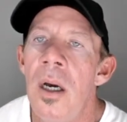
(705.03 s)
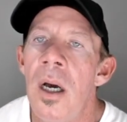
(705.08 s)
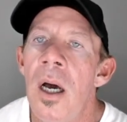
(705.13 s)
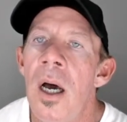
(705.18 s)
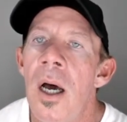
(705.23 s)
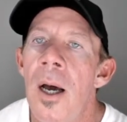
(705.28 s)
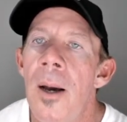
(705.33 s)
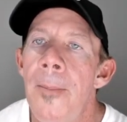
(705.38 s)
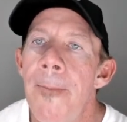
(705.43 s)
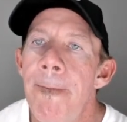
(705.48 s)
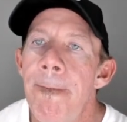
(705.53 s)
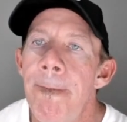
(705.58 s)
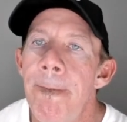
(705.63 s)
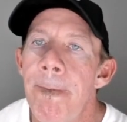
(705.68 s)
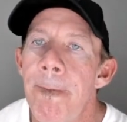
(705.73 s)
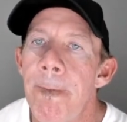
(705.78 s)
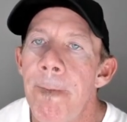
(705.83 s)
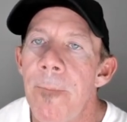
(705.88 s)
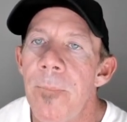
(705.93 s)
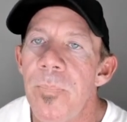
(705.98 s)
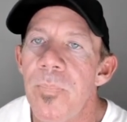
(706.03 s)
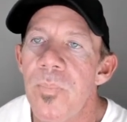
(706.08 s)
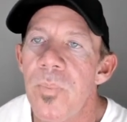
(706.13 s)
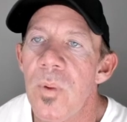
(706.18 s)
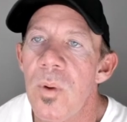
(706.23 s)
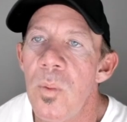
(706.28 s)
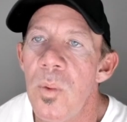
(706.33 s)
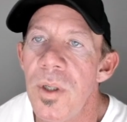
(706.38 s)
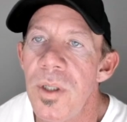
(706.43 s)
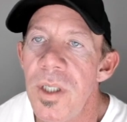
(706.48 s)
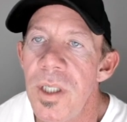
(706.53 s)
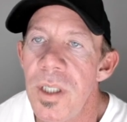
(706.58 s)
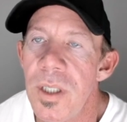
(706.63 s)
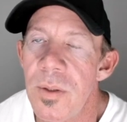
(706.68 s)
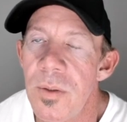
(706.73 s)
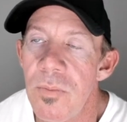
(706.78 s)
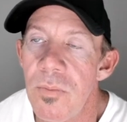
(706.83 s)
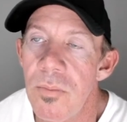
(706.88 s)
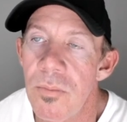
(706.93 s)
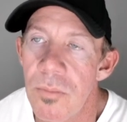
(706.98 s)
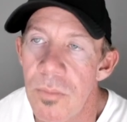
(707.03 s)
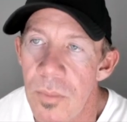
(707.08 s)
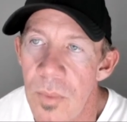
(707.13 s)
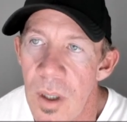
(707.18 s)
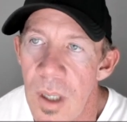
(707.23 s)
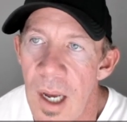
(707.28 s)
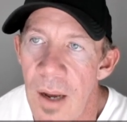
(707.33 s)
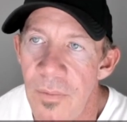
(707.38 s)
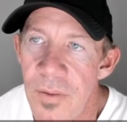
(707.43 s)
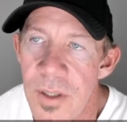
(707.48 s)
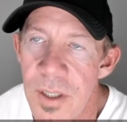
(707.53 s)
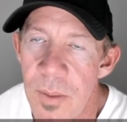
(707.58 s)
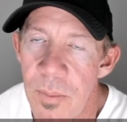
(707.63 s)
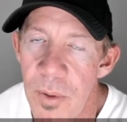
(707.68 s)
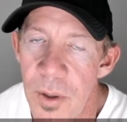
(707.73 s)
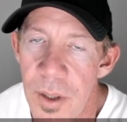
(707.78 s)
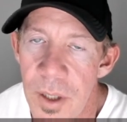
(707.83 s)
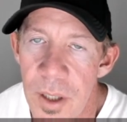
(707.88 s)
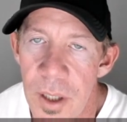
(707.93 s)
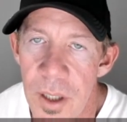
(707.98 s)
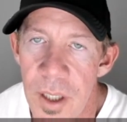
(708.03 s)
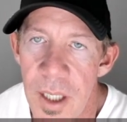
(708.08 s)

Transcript: um, which is obviously pretty good.